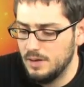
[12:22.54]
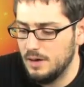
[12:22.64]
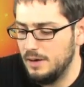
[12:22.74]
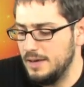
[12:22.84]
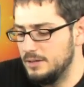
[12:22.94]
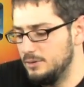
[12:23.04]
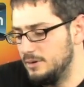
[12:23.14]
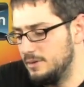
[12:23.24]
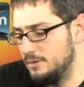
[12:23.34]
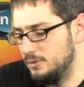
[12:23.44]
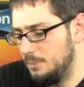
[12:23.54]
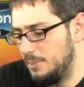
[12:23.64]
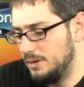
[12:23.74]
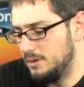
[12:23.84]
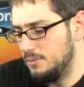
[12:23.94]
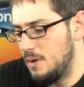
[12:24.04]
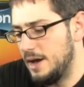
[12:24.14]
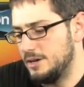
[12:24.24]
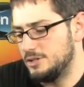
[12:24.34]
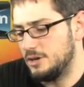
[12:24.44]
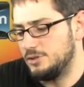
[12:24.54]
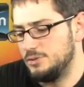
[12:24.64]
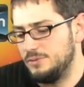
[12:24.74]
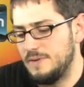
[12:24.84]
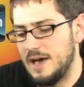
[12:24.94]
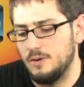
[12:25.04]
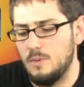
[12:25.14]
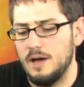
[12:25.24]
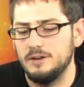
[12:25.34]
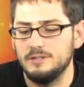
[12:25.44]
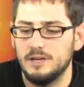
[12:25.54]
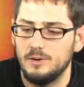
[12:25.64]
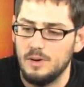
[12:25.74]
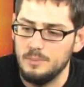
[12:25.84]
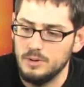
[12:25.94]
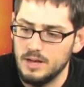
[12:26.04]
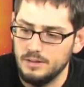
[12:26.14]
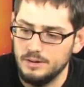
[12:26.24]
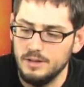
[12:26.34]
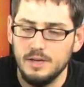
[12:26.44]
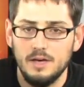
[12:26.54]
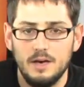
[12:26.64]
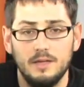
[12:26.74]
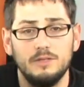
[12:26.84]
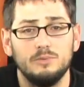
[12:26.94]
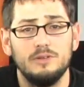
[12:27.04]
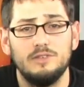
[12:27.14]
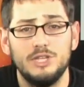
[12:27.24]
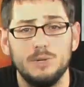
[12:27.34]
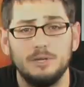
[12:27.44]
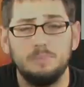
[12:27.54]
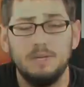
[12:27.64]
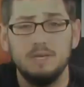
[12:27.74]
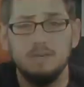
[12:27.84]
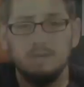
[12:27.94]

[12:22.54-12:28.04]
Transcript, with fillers: uh, included in this little bundle of wires are two fatter wires, kind of rainbow colored. Uh, this one is a USB